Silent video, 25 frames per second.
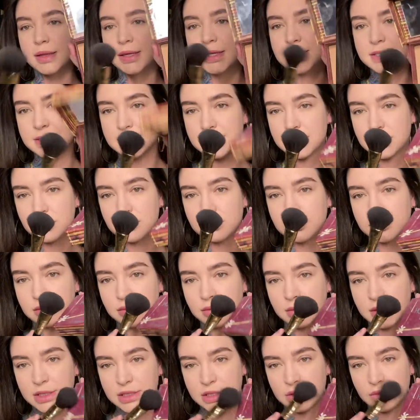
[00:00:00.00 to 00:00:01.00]
this,
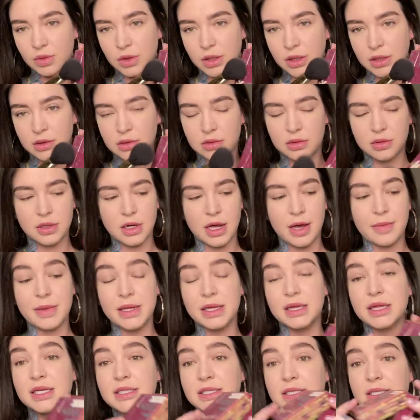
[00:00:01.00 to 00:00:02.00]
this one. I mean,
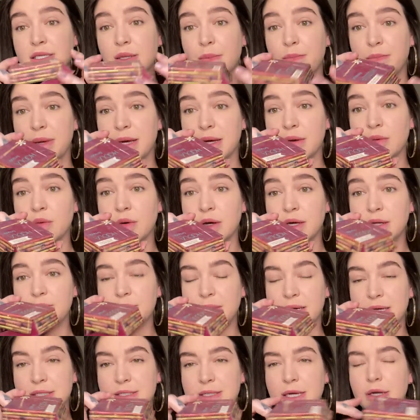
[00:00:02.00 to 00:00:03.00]
this is a big one
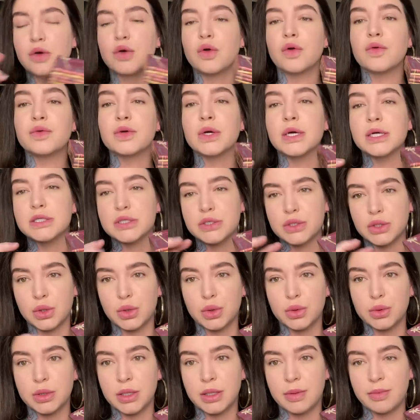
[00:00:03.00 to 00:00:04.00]
because I don't know if you guys
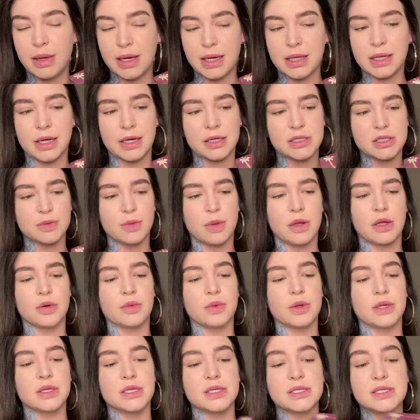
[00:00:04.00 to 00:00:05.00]
know, they make like a smaller
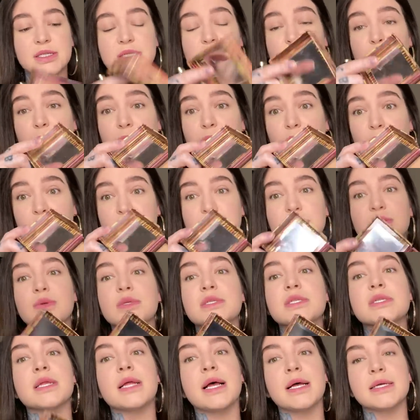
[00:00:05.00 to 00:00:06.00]
one. This is a big one, so
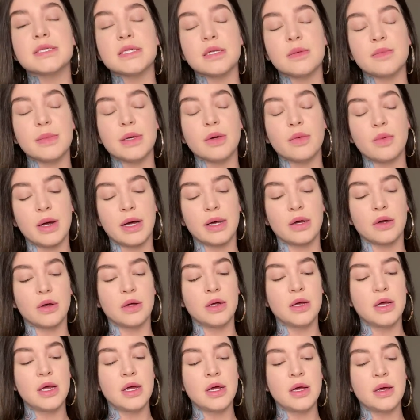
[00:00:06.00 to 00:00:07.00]
it's lasted me a while.
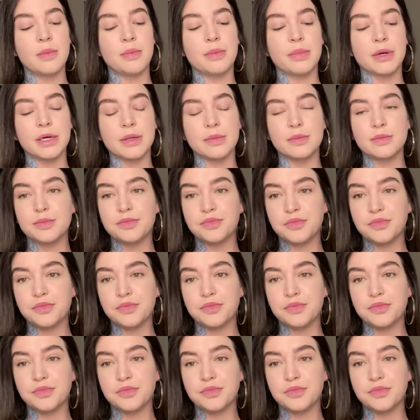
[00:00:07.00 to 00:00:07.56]
But